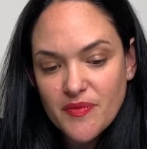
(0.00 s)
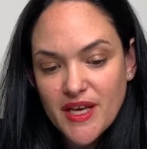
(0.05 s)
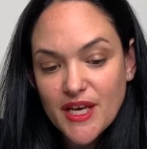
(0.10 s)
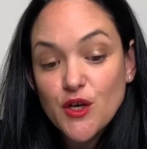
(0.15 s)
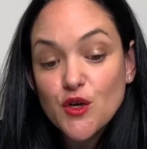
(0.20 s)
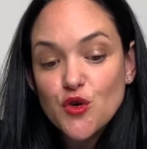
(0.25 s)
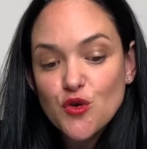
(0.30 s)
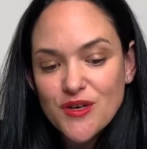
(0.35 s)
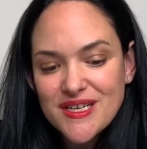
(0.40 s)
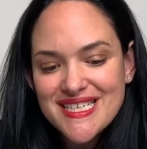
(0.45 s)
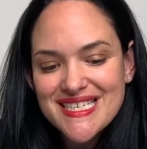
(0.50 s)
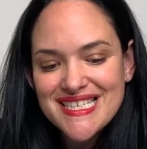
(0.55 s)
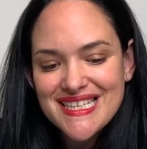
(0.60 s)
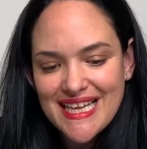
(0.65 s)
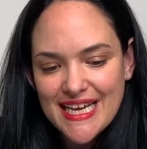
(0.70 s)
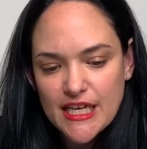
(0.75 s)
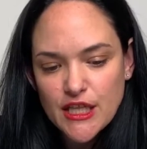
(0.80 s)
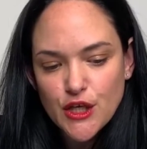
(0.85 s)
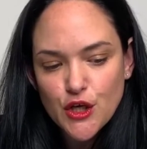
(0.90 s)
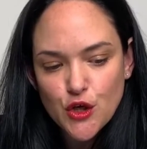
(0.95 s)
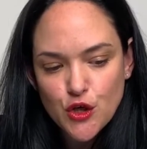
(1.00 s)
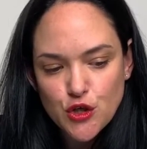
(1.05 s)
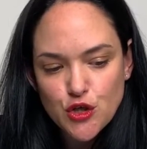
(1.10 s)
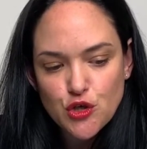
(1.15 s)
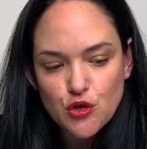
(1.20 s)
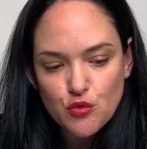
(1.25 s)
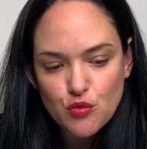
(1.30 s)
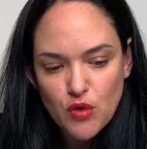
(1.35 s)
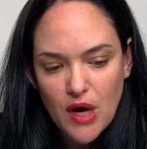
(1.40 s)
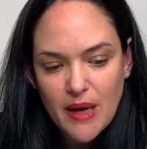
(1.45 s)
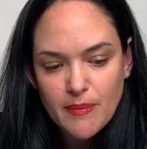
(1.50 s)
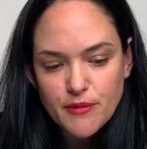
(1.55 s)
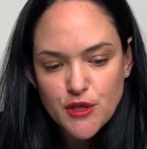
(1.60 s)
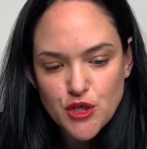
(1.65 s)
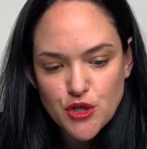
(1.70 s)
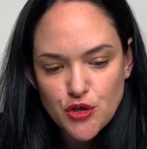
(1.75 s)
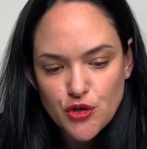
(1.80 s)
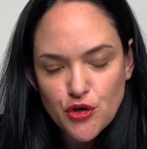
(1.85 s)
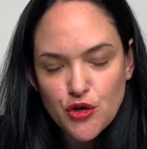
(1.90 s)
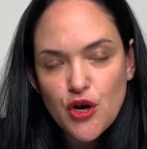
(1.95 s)
increased likelihood to
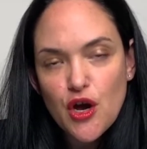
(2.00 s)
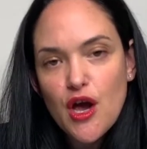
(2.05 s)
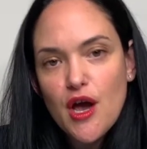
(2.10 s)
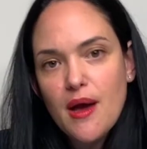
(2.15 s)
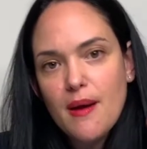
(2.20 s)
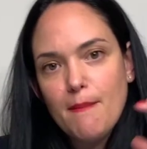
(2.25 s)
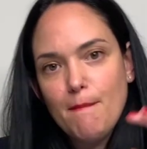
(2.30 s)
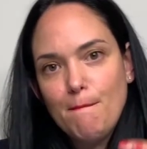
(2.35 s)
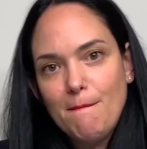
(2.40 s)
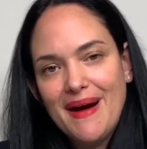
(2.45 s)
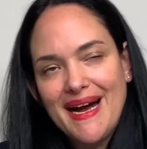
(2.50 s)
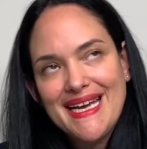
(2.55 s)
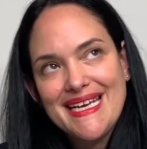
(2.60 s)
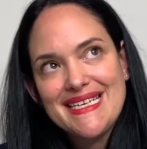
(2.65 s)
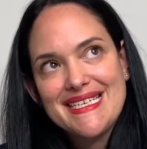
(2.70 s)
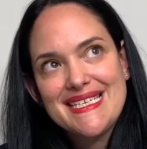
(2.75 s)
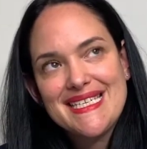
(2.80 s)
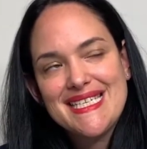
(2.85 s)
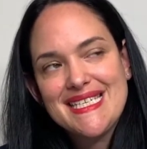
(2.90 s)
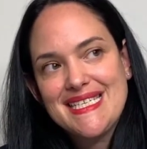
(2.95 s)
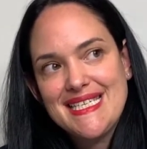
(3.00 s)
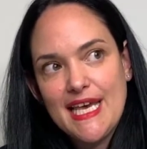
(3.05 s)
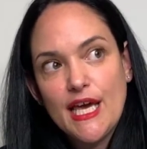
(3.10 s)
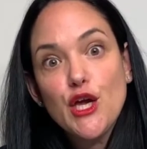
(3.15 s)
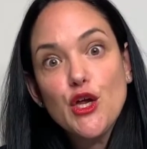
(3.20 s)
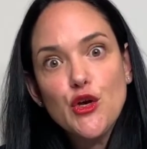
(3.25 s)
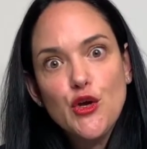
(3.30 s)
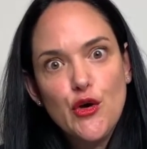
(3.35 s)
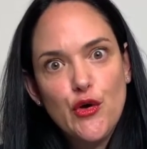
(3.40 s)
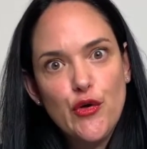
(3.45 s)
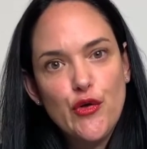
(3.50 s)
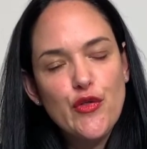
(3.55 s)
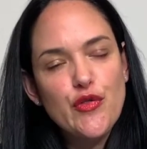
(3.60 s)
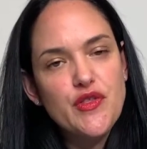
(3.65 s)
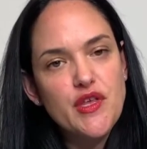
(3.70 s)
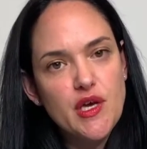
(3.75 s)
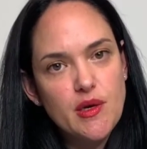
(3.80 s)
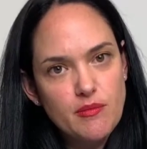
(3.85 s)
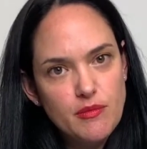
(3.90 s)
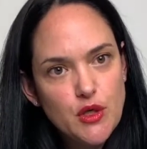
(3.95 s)
rupture might signal
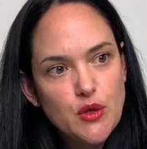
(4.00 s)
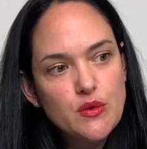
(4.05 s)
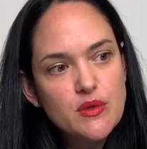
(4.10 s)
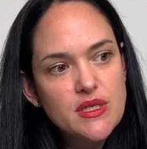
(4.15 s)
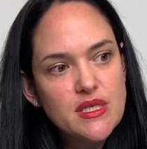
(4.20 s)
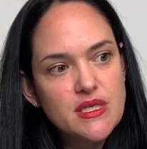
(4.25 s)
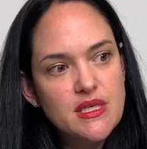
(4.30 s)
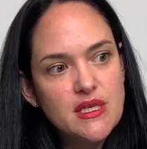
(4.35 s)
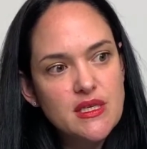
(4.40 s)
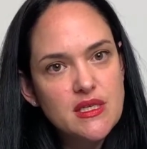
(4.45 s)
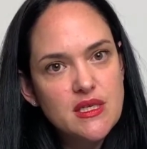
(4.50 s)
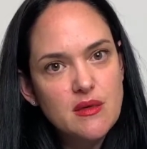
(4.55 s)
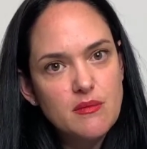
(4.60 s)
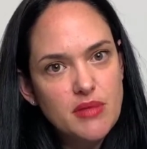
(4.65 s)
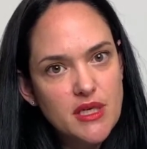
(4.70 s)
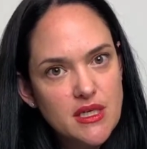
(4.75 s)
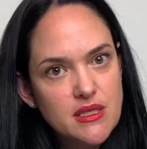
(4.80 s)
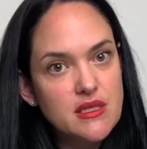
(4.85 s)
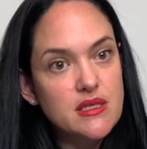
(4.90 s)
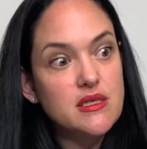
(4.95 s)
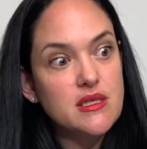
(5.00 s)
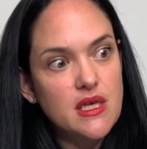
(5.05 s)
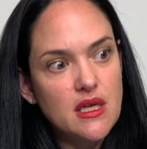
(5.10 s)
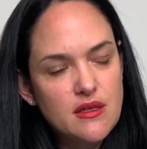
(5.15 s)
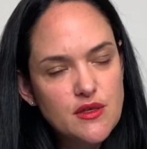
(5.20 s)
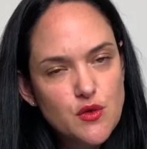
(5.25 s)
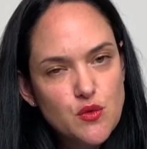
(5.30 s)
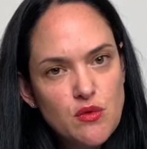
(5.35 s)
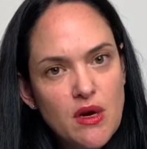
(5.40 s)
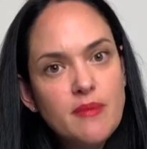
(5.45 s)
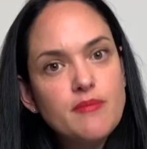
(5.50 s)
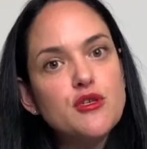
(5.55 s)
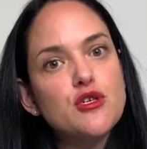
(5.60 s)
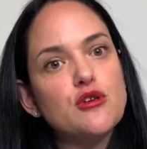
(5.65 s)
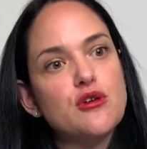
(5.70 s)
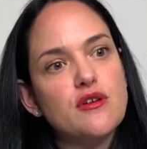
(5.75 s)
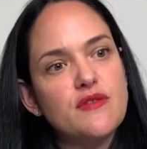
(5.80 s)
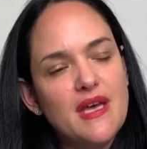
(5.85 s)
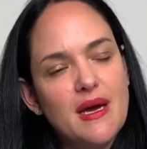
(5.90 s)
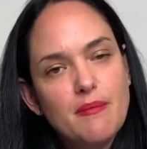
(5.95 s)
the immune system, because a cell is
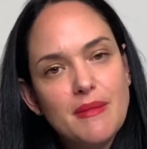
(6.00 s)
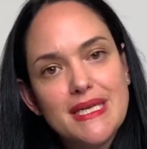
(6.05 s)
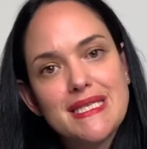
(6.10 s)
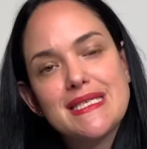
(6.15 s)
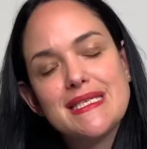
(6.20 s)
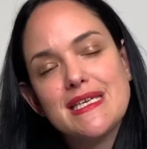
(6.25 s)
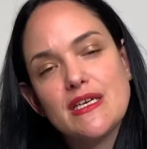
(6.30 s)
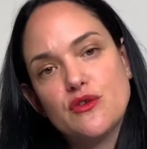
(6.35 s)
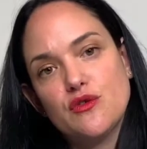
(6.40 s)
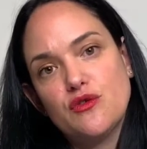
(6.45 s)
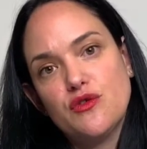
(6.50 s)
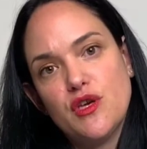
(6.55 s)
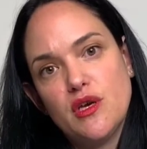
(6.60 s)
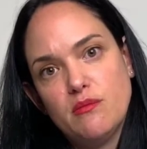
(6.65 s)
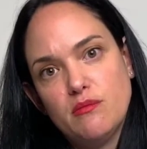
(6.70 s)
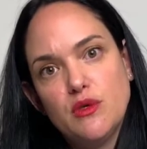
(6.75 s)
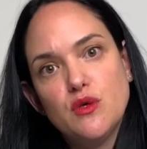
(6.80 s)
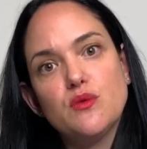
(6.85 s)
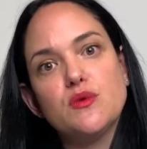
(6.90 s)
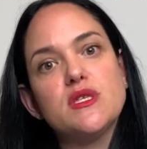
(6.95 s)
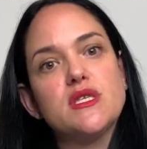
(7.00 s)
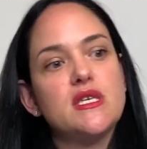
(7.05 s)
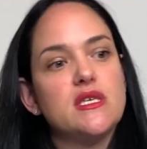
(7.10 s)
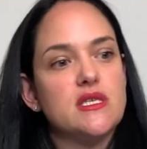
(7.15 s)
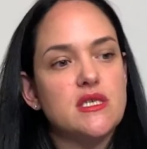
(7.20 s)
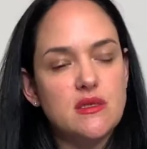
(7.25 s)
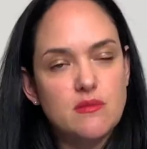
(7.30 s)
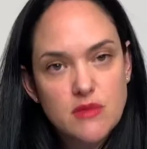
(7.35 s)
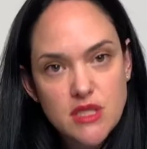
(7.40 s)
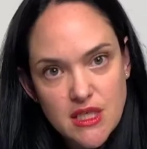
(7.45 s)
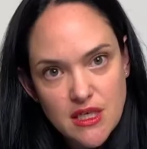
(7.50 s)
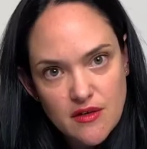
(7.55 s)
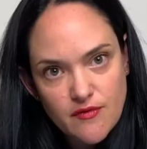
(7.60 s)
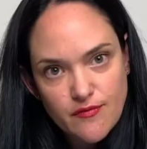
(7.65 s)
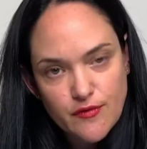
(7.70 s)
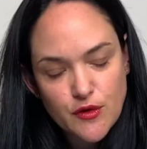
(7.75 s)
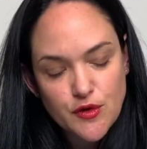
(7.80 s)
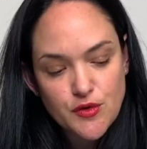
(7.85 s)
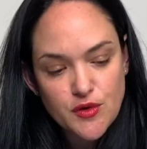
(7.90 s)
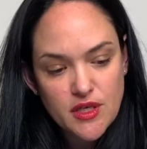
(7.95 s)
ruptured, that might signal the immune system to
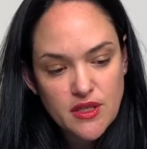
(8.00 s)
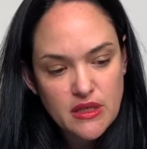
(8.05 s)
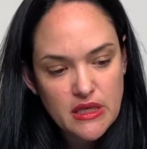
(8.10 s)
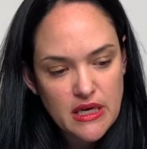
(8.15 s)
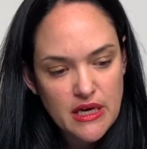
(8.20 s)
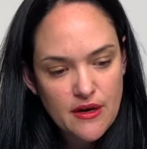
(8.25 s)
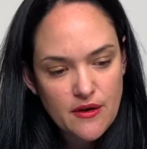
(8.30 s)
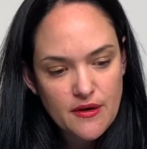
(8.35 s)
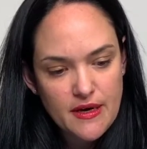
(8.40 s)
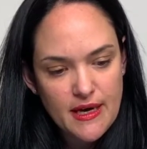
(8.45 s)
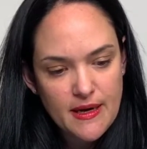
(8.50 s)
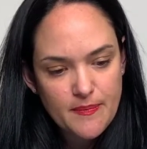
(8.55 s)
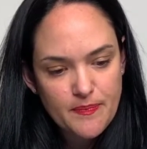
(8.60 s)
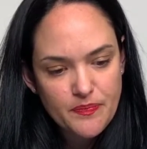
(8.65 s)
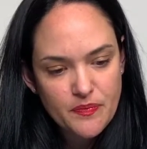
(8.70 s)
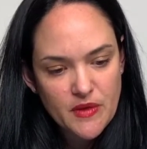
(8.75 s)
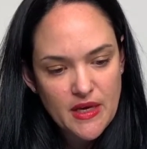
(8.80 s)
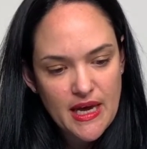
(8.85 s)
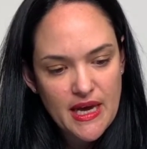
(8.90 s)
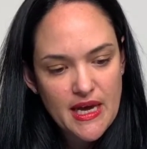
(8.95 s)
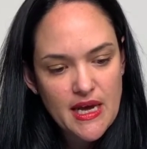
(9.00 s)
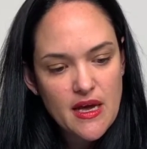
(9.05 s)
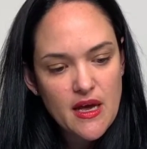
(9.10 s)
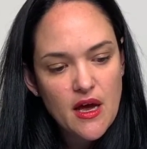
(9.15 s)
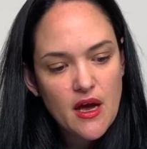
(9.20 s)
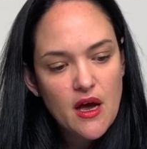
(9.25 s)
infiltrate the area, okay?